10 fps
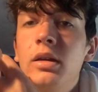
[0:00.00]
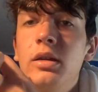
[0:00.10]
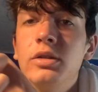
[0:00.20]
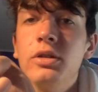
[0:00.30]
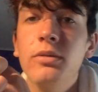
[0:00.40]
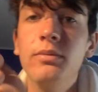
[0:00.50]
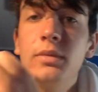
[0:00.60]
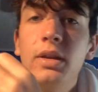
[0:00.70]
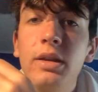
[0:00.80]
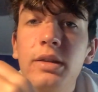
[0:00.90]
So
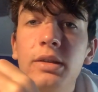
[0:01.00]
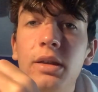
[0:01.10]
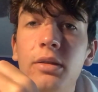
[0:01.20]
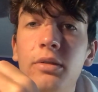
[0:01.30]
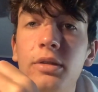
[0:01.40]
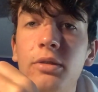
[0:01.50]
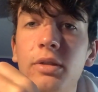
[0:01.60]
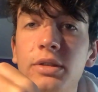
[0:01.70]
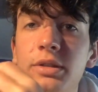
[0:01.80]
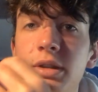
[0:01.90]
D said, the
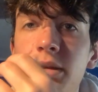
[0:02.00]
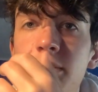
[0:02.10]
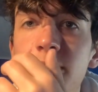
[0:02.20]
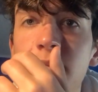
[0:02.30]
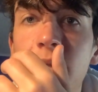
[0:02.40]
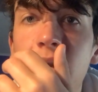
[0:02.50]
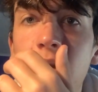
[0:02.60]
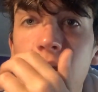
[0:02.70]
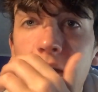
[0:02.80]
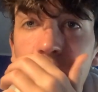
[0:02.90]
question said,
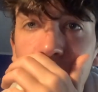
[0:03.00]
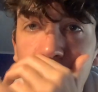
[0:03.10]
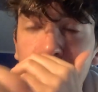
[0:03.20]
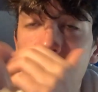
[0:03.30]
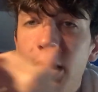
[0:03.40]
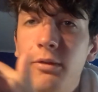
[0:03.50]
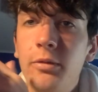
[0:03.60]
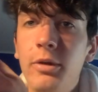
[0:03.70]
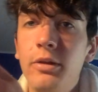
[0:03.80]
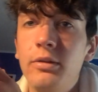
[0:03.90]
really graph
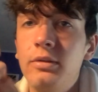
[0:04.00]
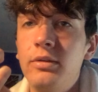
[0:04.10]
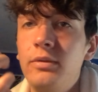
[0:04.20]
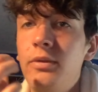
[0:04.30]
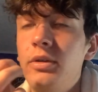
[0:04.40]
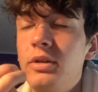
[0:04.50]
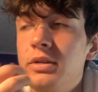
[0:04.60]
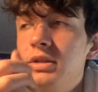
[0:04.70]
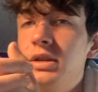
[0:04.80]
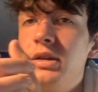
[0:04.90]
about
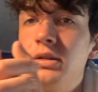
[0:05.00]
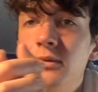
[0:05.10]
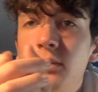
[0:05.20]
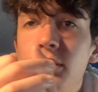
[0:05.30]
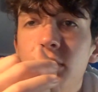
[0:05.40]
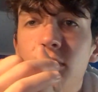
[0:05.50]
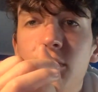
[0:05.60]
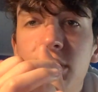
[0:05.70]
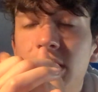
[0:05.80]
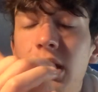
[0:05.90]
fructose 6 and fructose
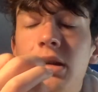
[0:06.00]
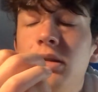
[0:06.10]
1.6.